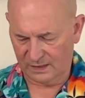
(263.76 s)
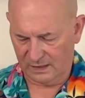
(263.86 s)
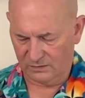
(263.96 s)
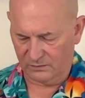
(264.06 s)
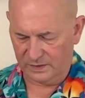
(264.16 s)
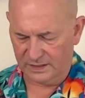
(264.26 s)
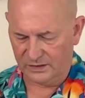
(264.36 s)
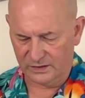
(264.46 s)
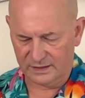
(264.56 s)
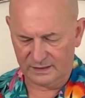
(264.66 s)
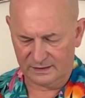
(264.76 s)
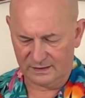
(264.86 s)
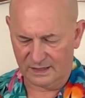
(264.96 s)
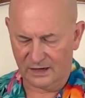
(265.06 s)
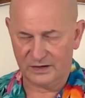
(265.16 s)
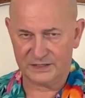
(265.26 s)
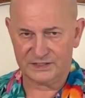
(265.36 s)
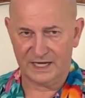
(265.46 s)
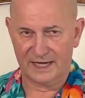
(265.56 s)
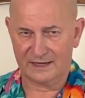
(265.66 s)
really good hearty
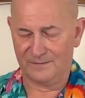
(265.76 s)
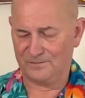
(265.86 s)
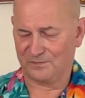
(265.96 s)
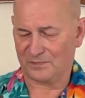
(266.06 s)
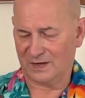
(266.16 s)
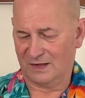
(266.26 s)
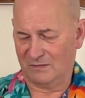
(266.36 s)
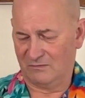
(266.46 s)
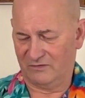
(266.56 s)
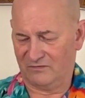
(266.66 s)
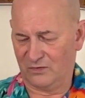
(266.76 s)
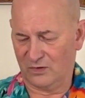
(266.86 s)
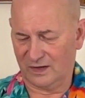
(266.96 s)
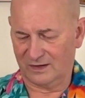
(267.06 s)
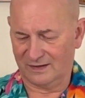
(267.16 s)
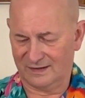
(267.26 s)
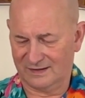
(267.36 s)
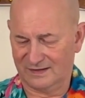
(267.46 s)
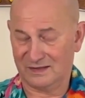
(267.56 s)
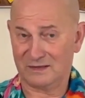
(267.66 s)
shake before
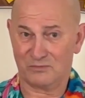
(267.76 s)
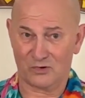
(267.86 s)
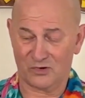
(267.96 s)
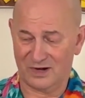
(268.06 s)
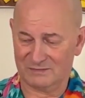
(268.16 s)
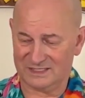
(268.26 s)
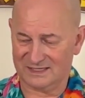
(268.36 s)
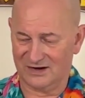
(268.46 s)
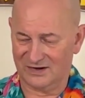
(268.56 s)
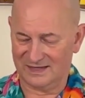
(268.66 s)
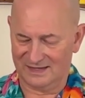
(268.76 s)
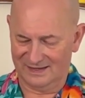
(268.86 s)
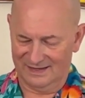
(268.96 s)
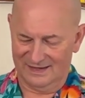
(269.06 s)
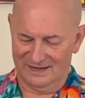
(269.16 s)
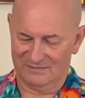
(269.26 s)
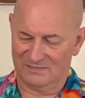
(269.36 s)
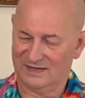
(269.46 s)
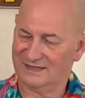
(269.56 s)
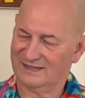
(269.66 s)
the program started,
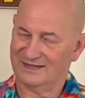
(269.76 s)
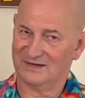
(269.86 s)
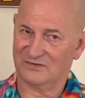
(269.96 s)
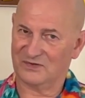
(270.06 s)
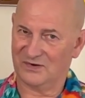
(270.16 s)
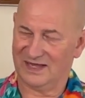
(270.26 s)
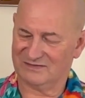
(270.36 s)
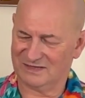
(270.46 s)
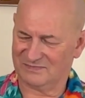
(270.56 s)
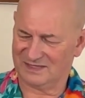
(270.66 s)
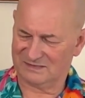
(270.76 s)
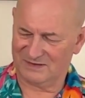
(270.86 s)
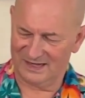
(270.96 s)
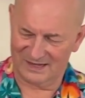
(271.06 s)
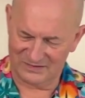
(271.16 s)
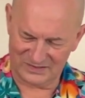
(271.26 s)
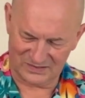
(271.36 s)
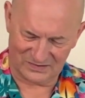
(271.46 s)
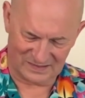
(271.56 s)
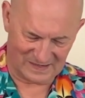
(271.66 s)
but you know, if you have something this big, you
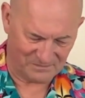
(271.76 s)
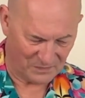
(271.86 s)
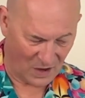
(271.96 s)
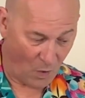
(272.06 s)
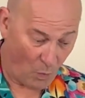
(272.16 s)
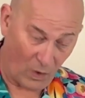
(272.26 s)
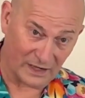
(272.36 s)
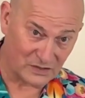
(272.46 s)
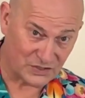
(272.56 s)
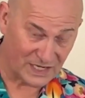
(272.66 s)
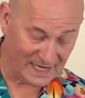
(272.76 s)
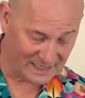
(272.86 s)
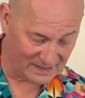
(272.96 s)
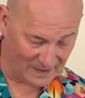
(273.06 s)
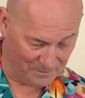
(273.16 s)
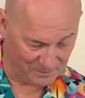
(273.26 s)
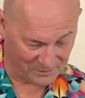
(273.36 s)
certainly want to shake it up.